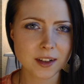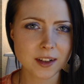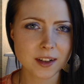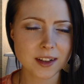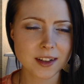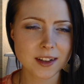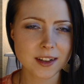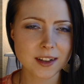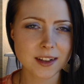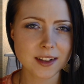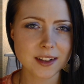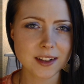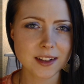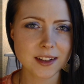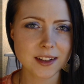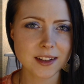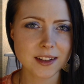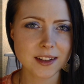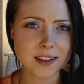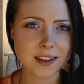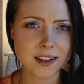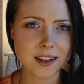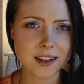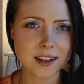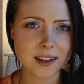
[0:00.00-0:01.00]
and just
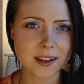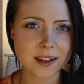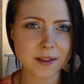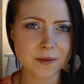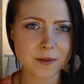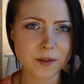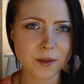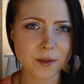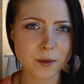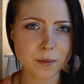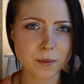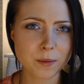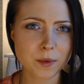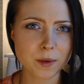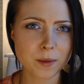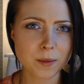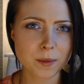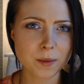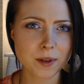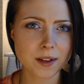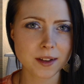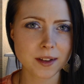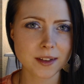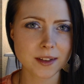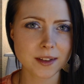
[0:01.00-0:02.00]
take a few
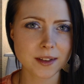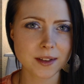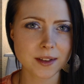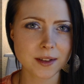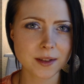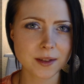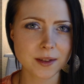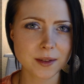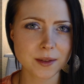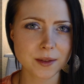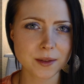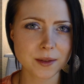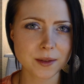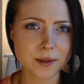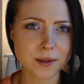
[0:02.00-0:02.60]
moments to